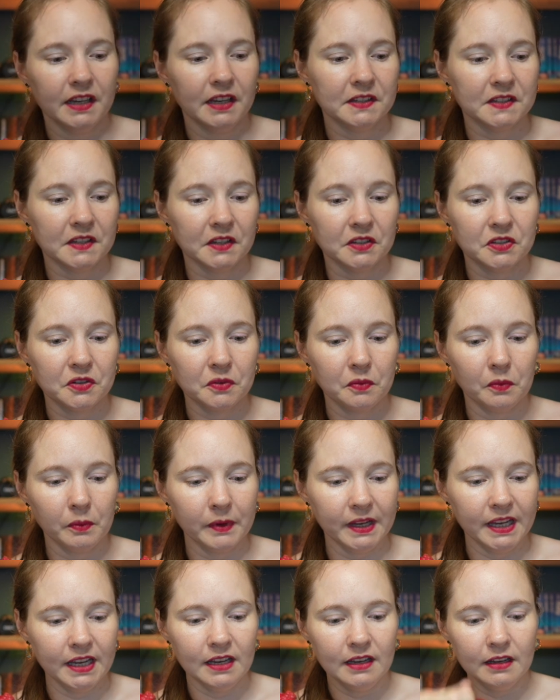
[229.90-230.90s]
It's a
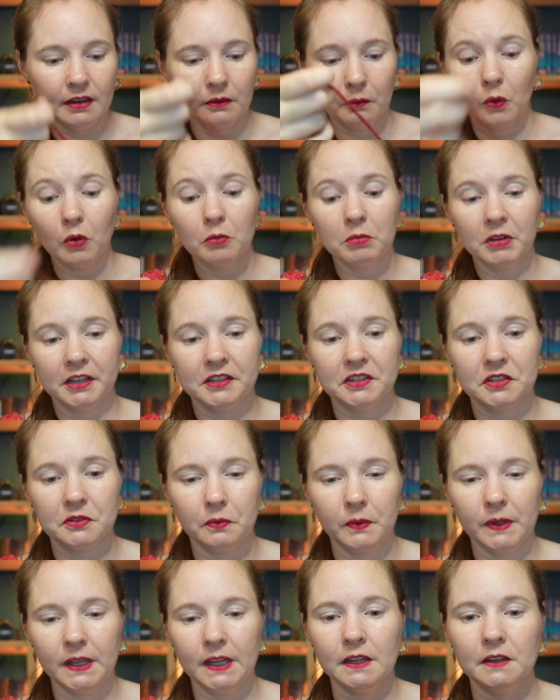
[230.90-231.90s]
tweed, wool blend
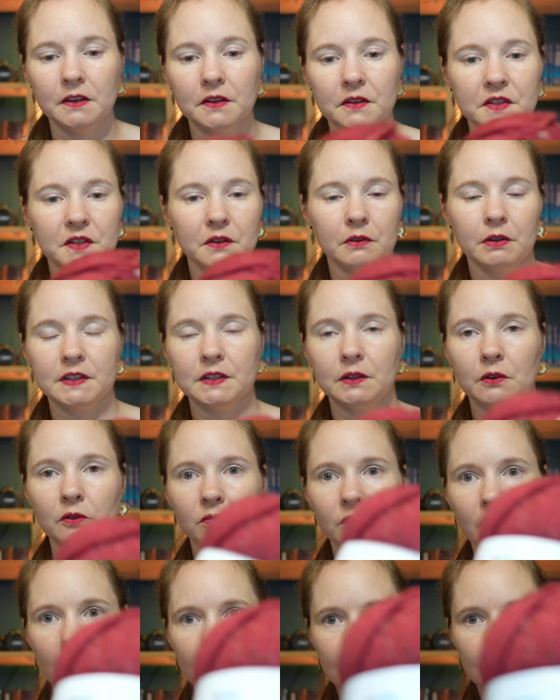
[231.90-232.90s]
tweed, so it's a
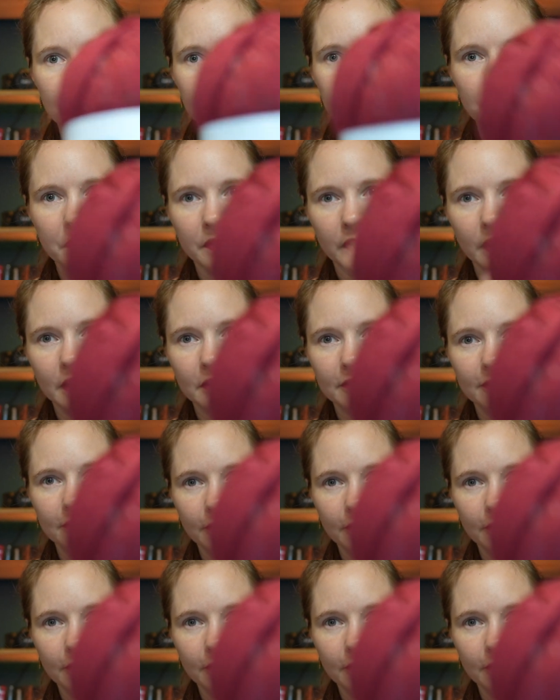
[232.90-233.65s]
reddish with like